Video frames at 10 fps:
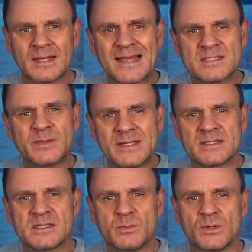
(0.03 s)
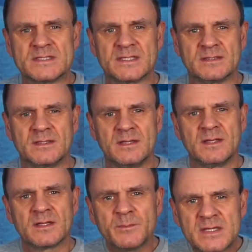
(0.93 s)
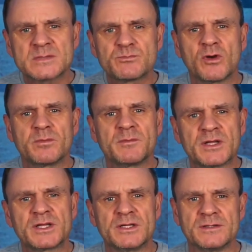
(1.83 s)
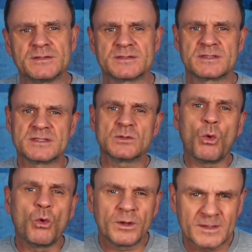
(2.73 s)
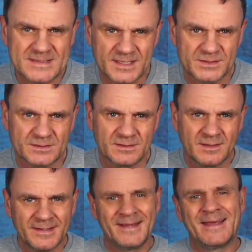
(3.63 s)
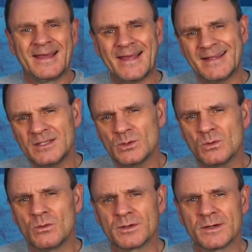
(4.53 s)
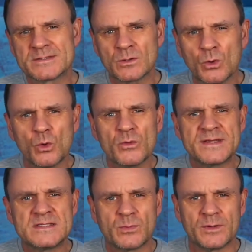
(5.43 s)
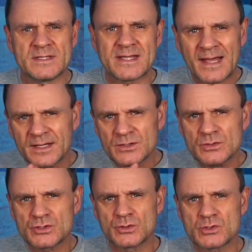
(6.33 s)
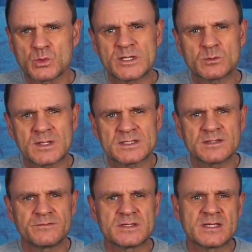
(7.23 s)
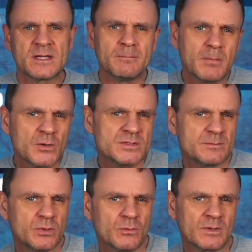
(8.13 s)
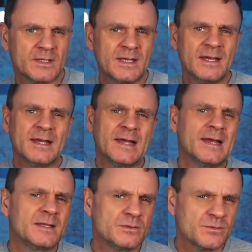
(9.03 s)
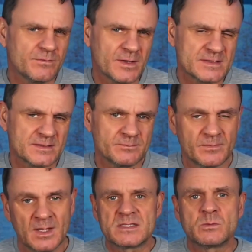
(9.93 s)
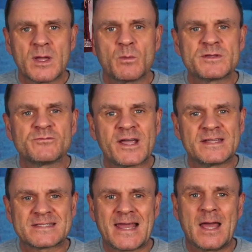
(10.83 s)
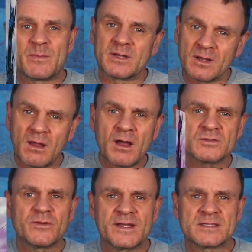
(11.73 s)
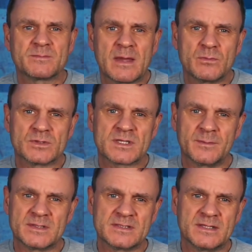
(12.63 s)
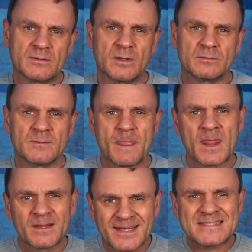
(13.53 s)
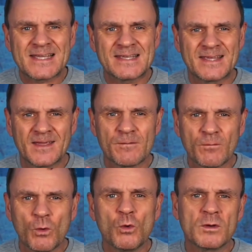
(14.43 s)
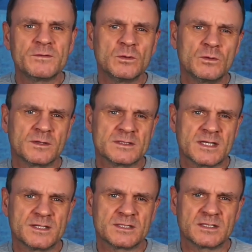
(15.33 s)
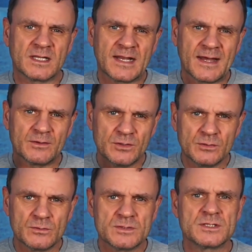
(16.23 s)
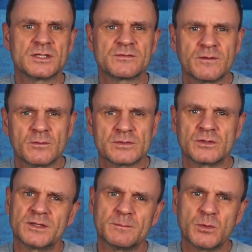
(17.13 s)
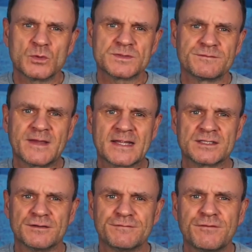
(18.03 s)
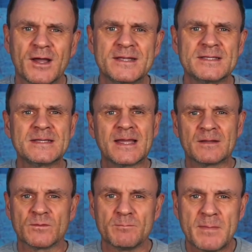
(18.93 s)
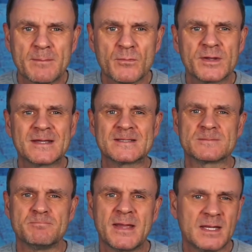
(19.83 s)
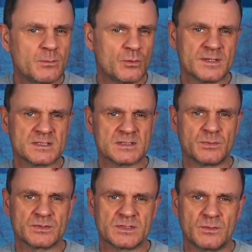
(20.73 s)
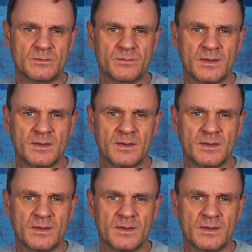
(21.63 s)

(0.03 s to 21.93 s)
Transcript: As a beginner to pointing, the biggest problem that occurs is organization. How do you organize all these points? How do you choose which ones to visit? And most importantly, how do you revise them? This is where WizRadius app and large radius map books come into their own. They take care of all of the organization and allow you to just focus on the important factor of finding and remembering as many points as possible.